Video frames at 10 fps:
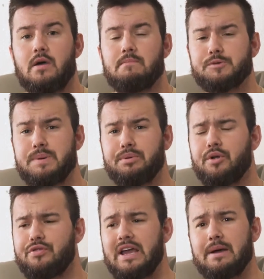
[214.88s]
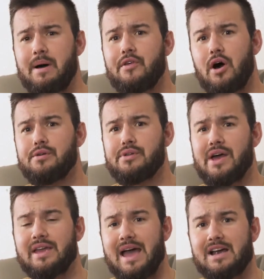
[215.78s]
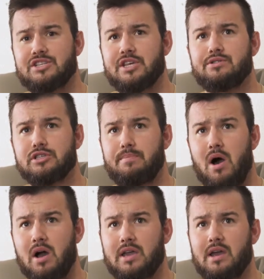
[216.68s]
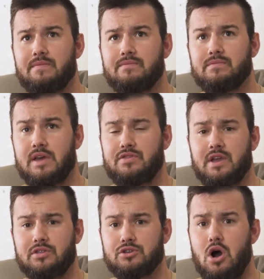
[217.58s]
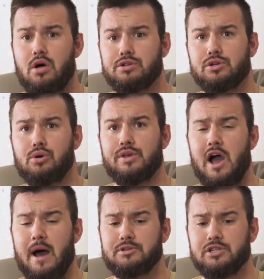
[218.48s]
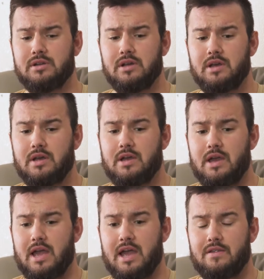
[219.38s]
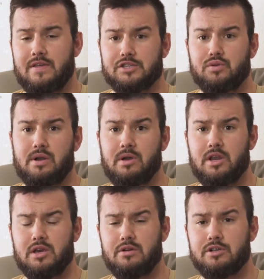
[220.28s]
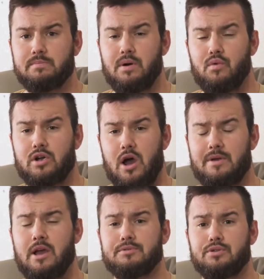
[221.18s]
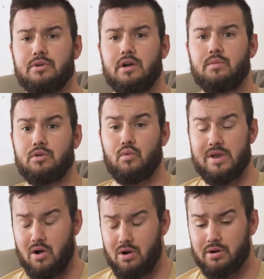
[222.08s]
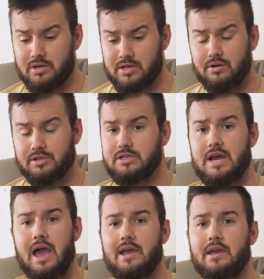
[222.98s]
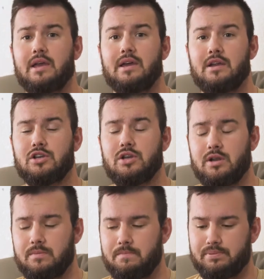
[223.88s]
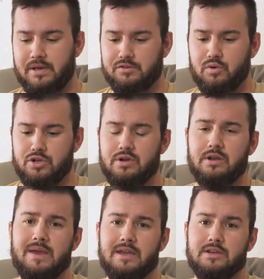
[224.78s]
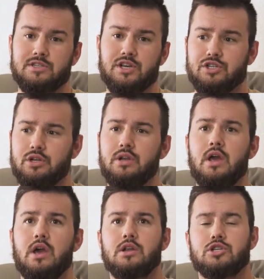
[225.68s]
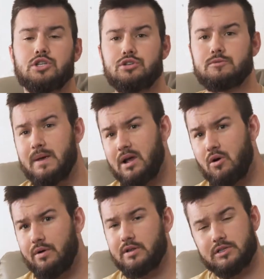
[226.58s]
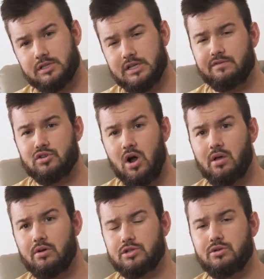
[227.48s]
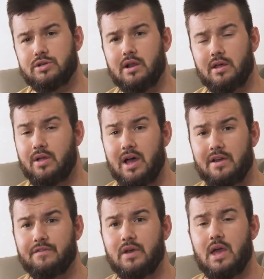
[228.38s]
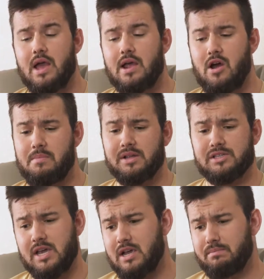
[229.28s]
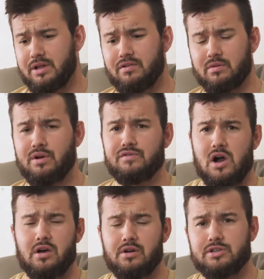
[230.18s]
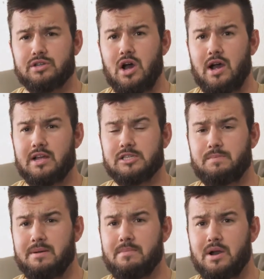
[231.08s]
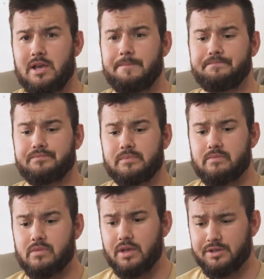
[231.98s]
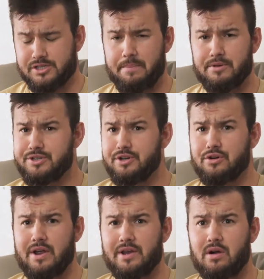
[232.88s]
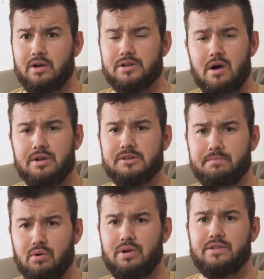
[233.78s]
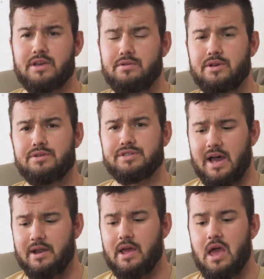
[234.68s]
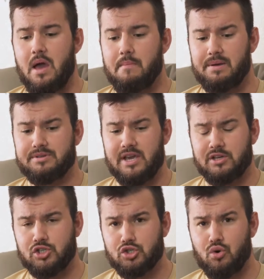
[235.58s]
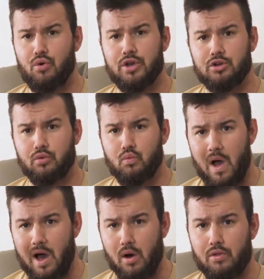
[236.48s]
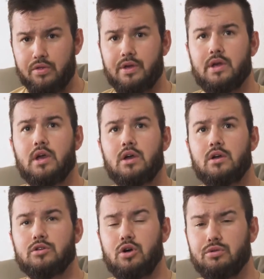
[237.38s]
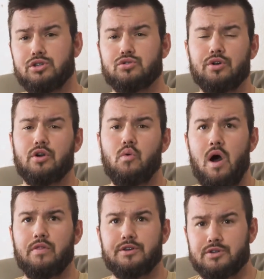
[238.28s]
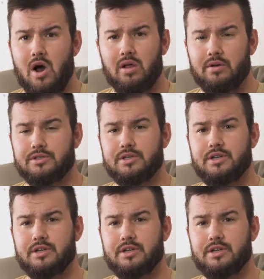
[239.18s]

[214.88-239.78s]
Most people don't think about the underlying cash they use in their pocket. They think the dollar is the only option, and that's what I'm going to use. But we're coming up to where we are here today in a place where you can make a decision to use bitcoins instead of dollars in your day-to-day life. Now, I'm not saying completely remove dollars and spend money, stop using your credit card. No, it's important that you use that. But I'm saying storing your wealth. Don't store your wealth in dollars.